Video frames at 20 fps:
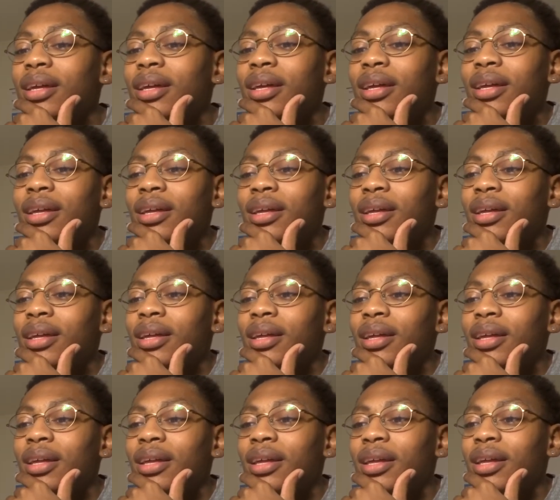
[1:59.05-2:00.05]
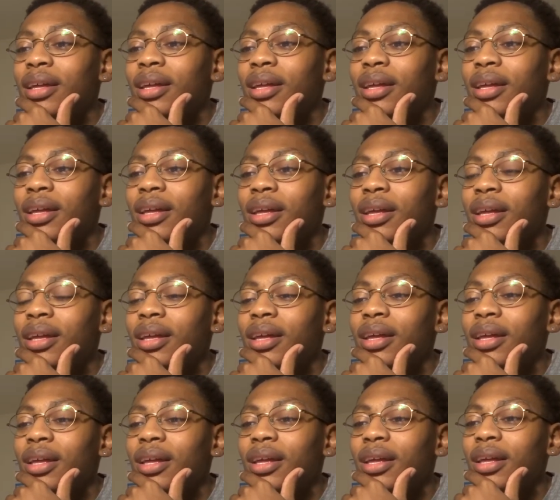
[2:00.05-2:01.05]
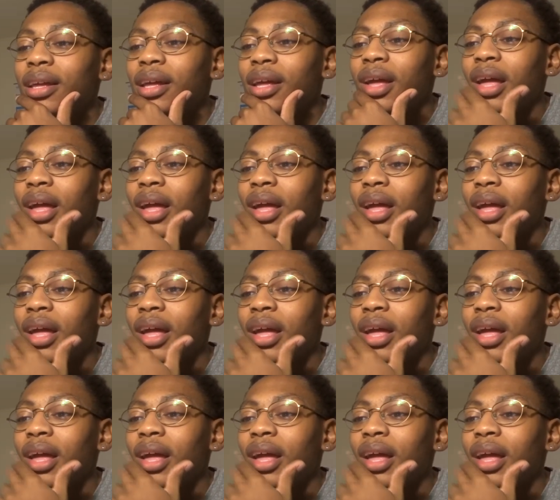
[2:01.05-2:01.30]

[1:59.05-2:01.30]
Nothing is said.